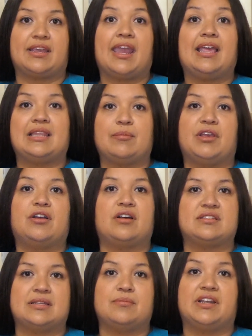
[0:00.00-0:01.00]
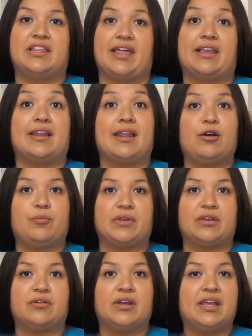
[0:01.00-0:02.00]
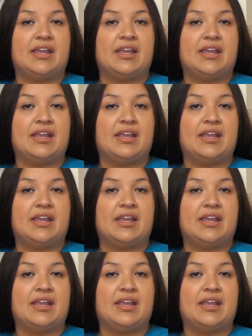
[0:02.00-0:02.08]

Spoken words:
hey, let me call somebody that can help you.